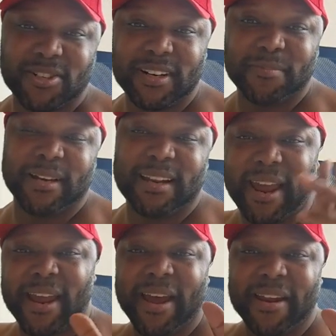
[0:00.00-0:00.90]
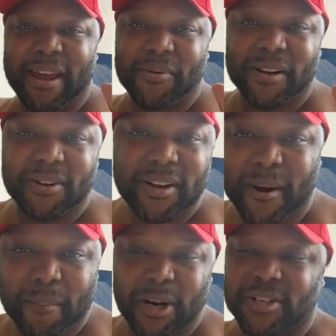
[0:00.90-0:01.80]
of the street, but they want to do
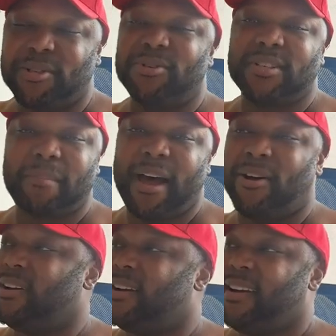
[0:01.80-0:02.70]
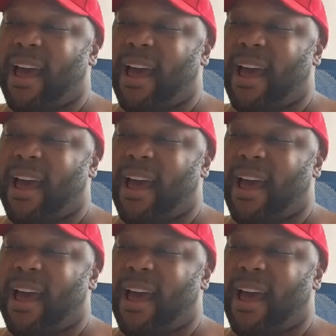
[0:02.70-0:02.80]
the commercials about